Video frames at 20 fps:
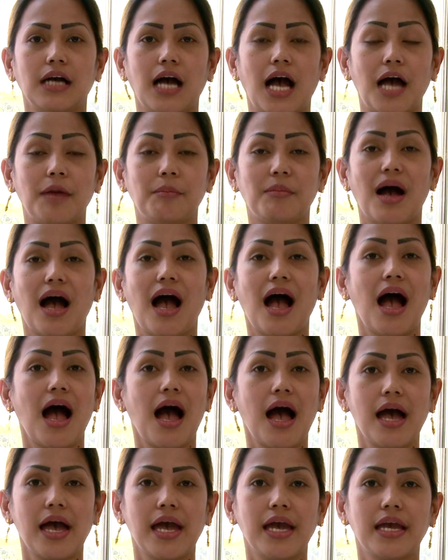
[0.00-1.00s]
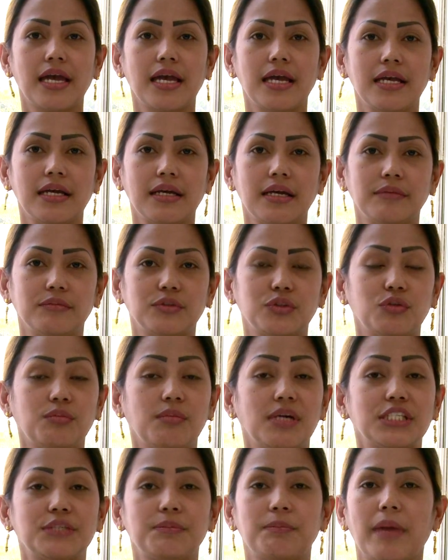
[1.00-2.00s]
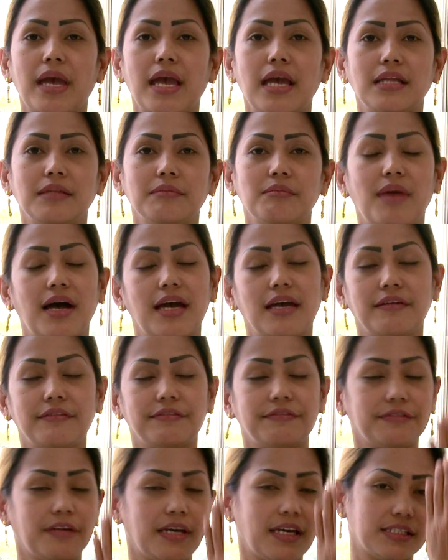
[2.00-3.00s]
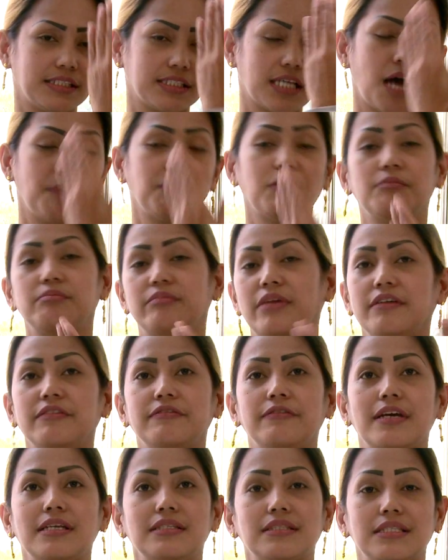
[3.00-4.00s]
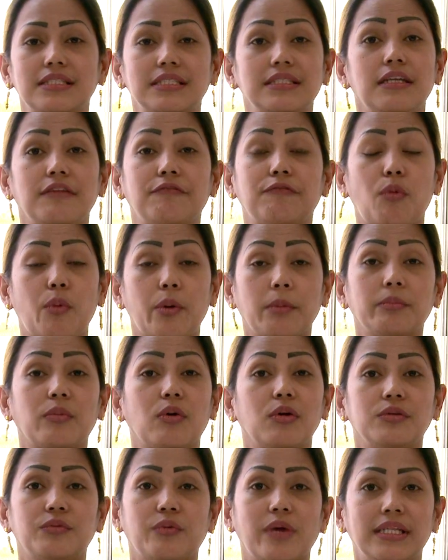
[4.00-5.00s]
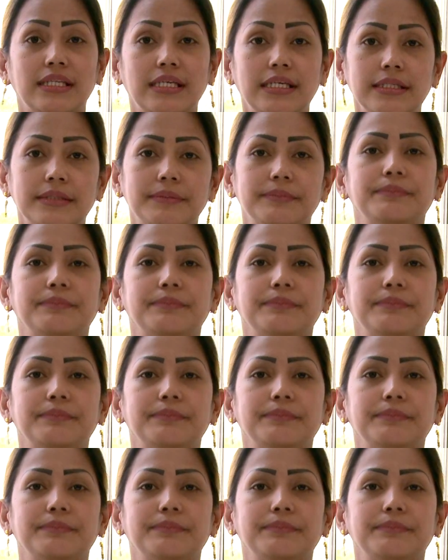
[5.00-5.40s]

I'm high, too much pain. My face, half of my face is deformed already.